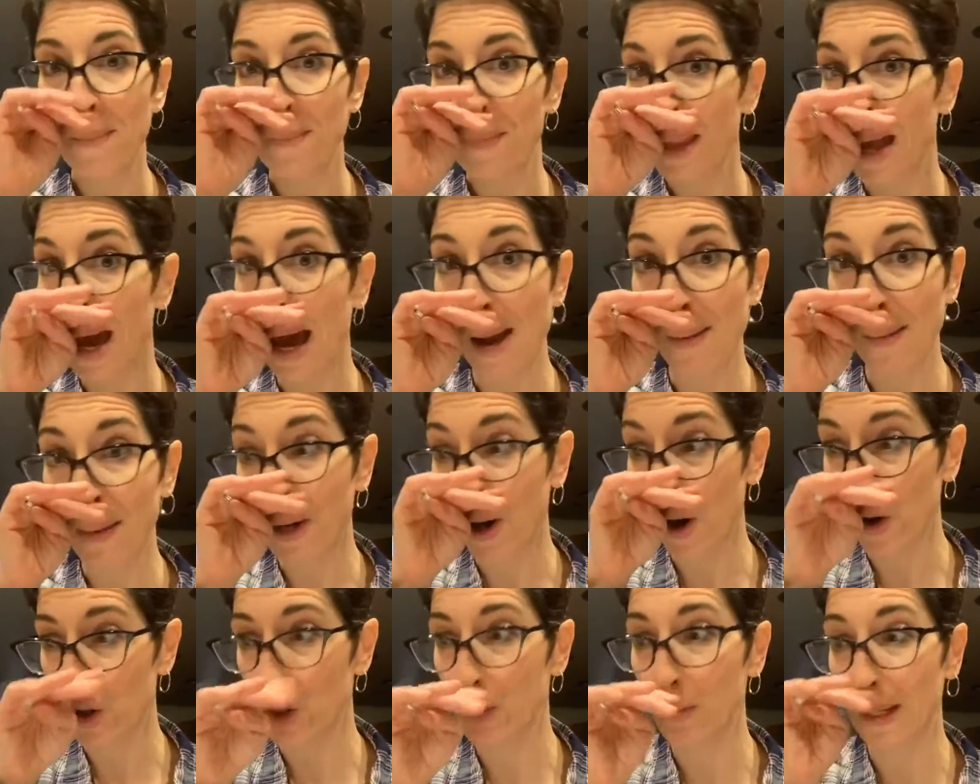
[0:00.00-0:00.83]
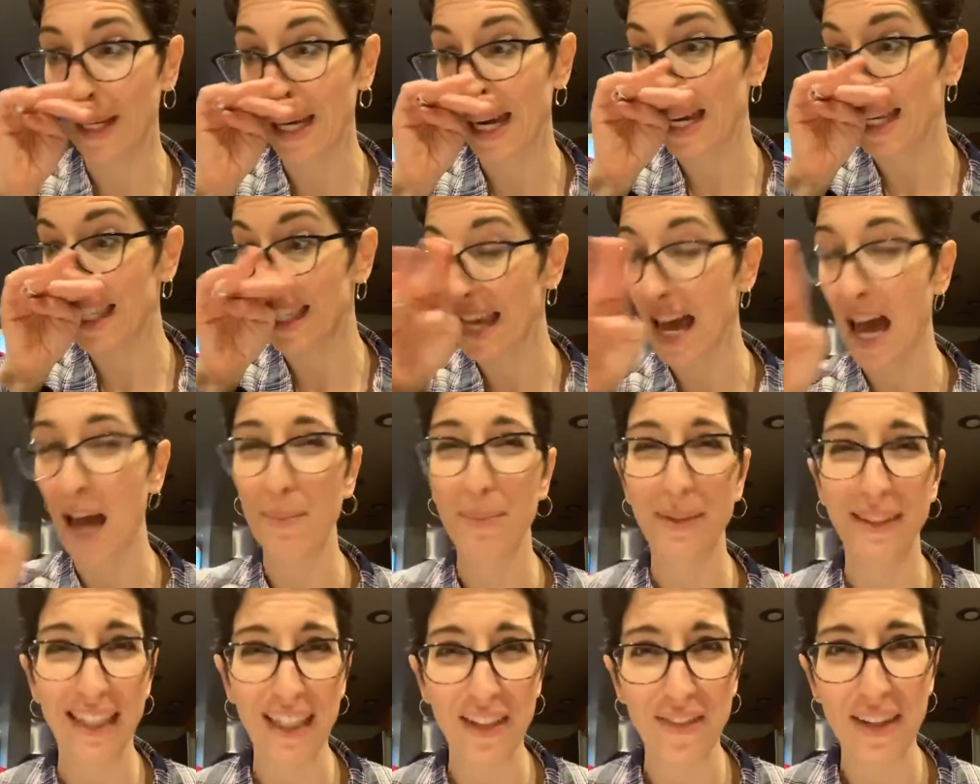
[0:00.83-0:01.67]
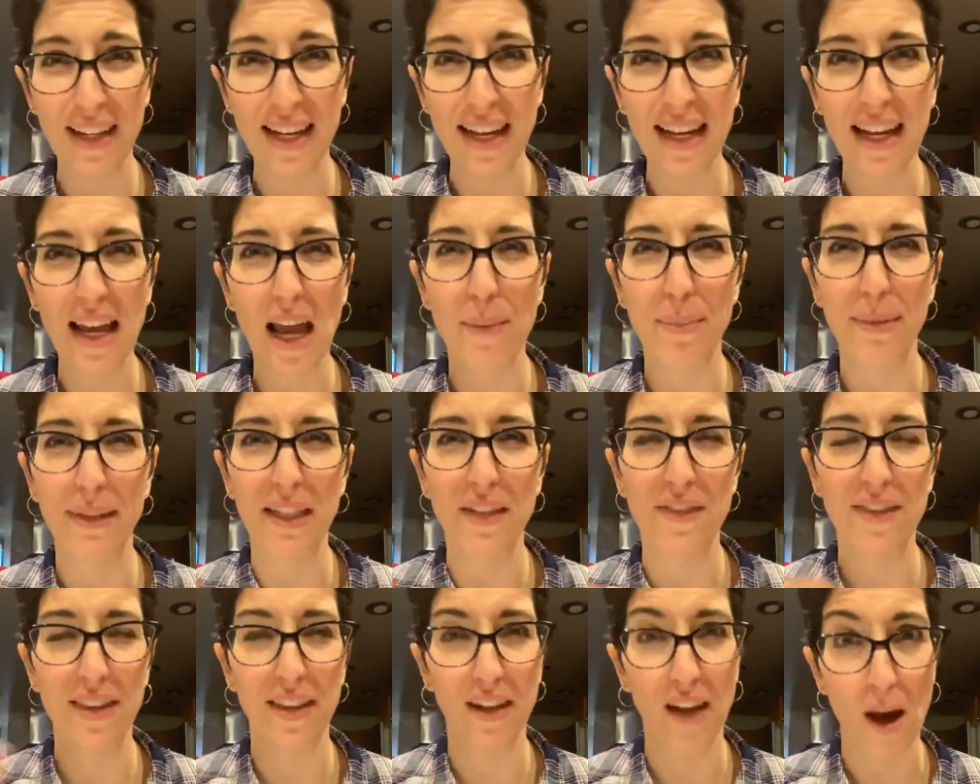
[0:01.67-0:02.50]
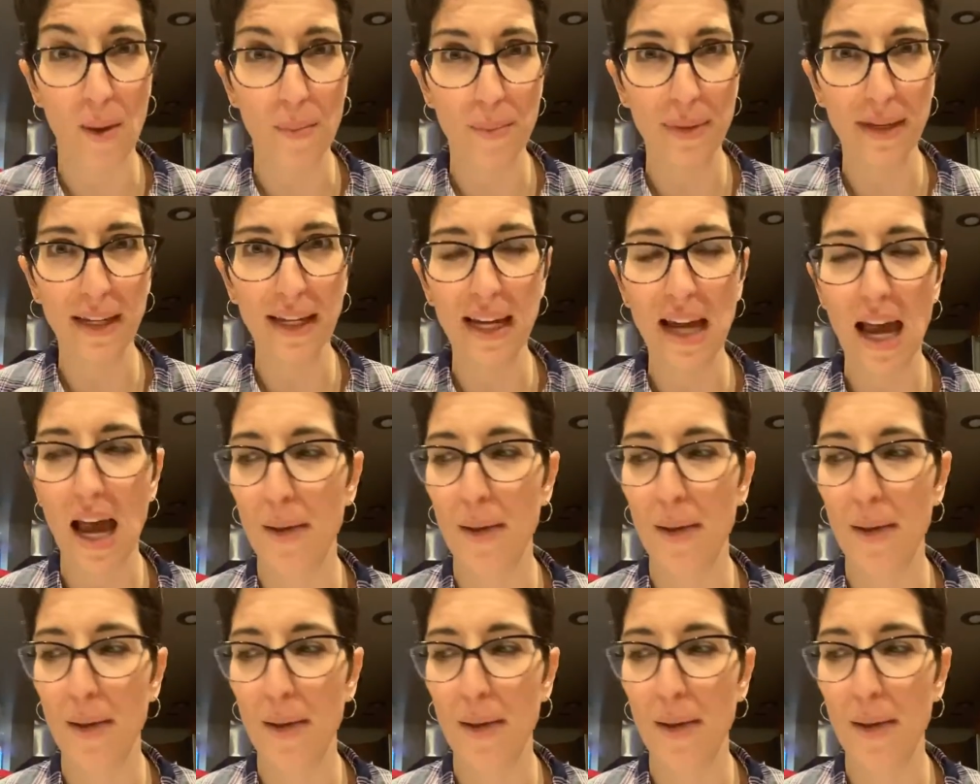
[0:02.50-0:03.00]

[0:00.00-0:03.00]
I'm a coach because I believe in it. I believe in the company.